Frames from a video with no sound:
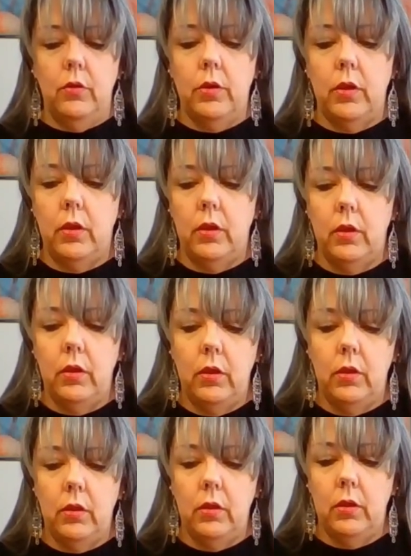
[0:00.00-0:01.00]
Okay
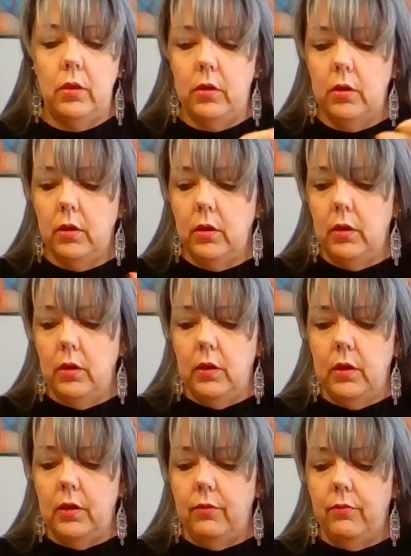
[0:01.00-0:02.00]

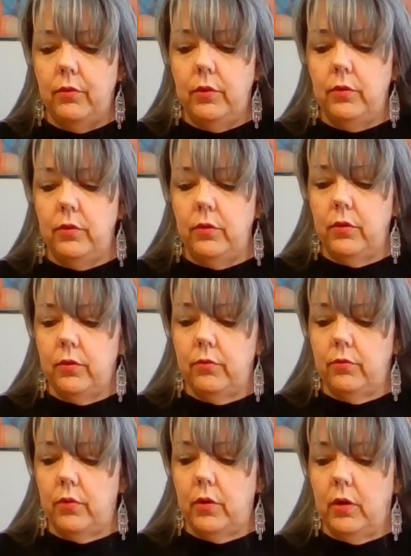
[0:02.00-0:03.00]
if we do
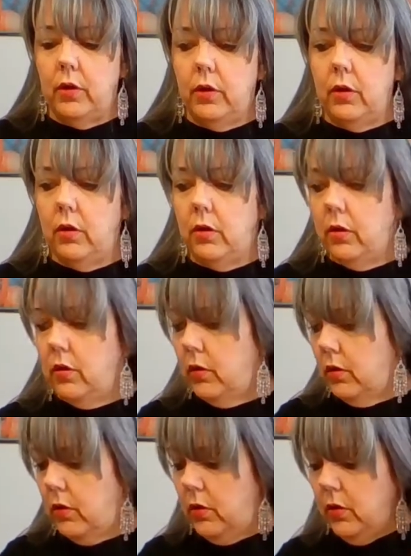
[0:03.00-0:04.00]
this right,
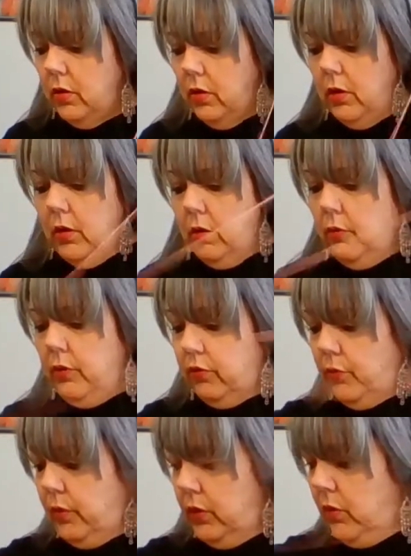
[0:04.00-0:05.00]

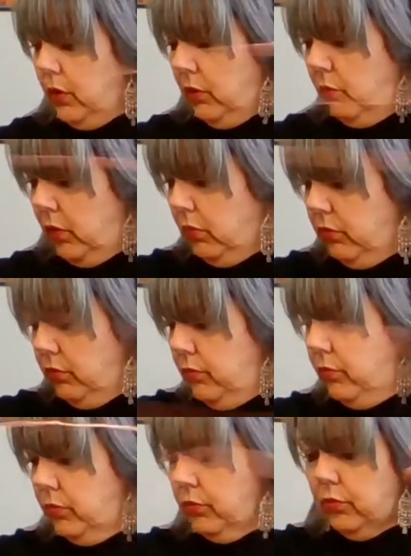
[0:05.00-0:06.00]
which we know I won't,
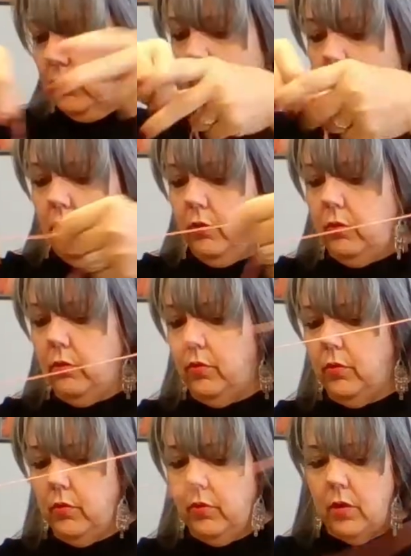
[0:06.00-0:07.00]
so.
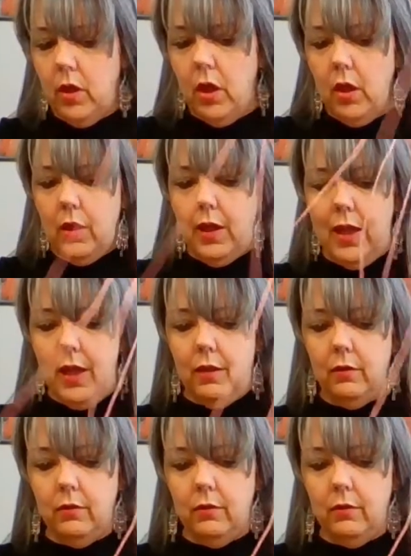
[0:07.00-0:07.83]
ah!